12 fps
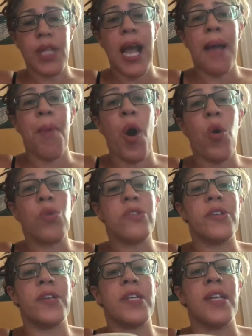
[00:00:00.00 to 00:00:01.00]
I'm
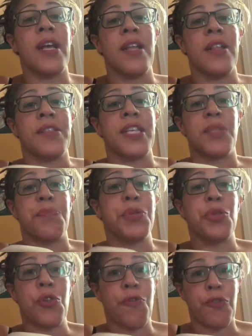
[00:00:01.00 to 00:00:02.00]
holding this
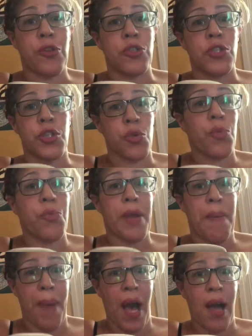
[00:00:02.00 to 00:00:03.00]
beautiful
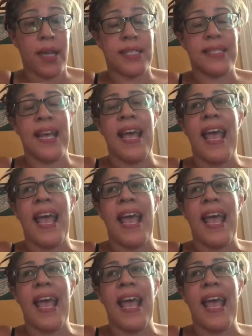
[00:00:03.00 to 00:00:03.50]
jewelry box.